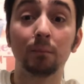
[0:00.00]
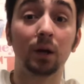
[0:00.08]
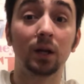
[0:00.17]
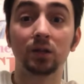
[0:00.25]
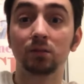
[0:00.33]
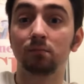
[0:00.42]

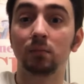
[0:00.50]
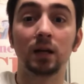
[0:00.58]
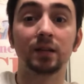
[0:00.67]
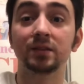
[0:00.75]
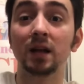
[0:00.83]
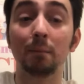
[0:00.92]
But
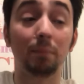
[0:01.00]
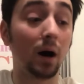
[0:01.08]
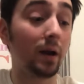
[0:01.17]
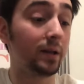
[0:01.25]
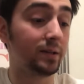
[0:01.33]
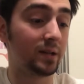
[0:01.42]
it's not
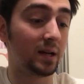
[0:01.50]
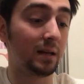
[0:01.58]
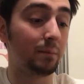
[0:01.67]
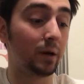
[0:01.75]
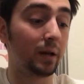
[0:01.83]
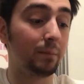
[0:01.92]
bonded to
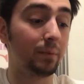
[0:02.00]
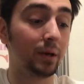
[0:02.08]
anybody,